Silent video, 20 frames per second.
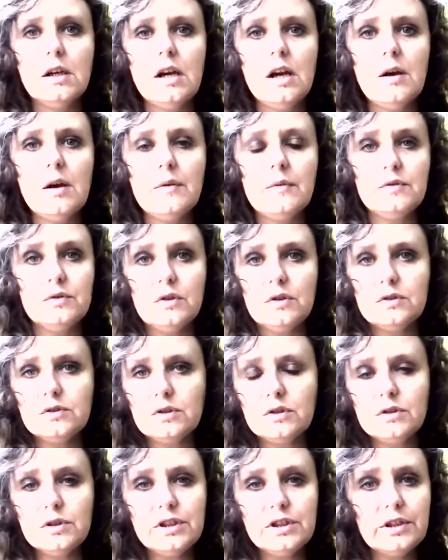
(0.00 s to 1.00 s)
not
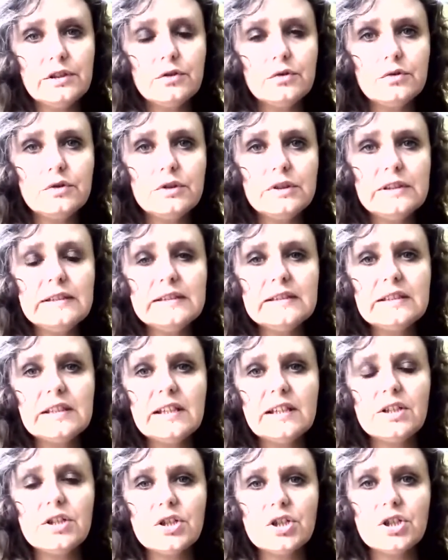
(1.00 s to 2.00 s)
only good
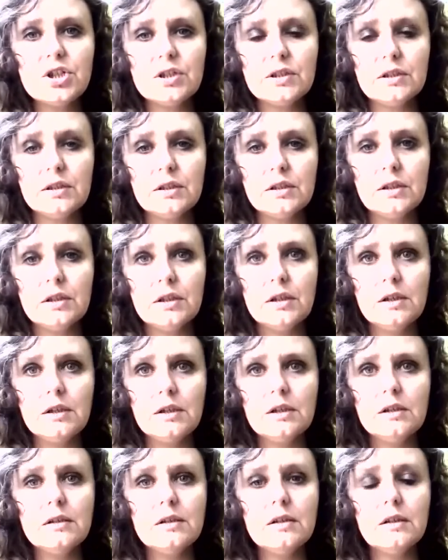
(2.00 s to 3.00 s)
intention,
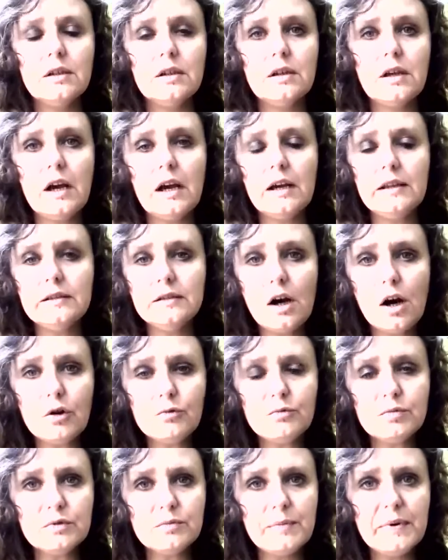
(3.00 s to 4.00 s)
a
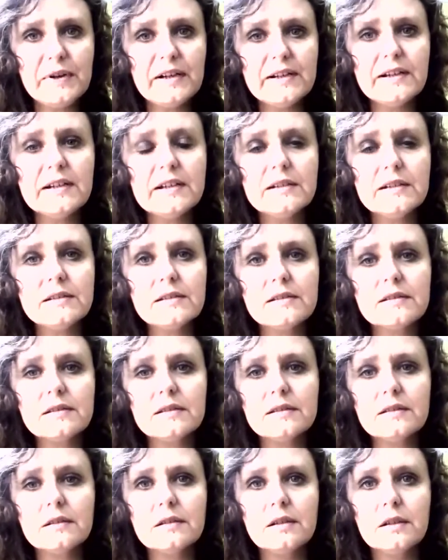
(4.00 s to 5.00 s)
noble
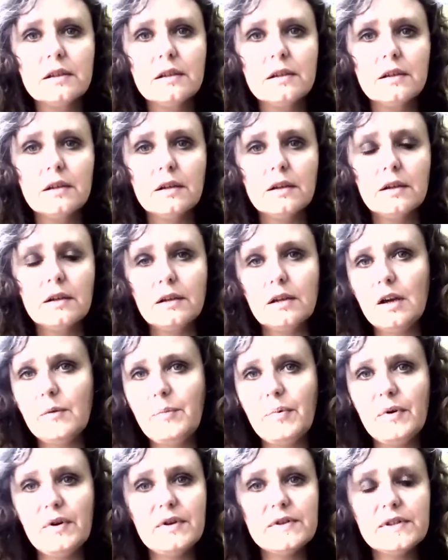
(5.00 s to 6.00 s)
person, a
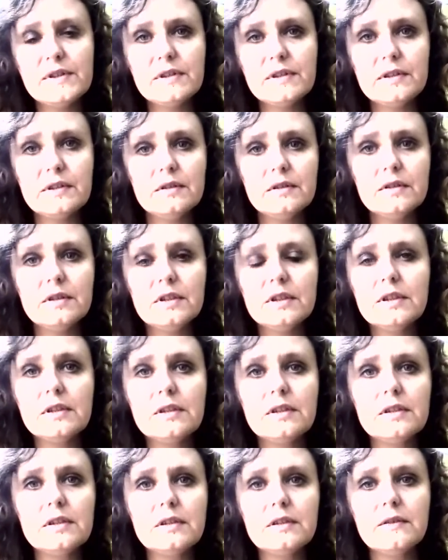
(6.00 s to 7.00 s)
person that
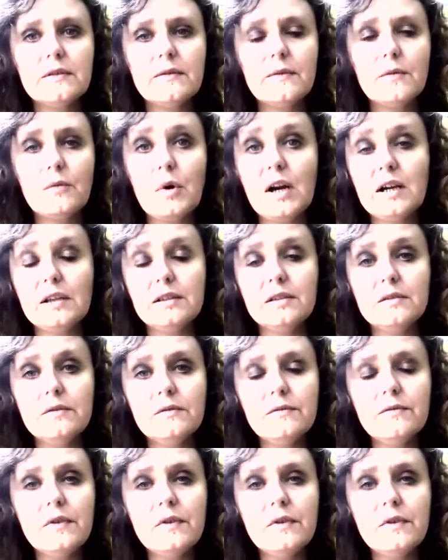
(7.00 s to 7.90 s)
one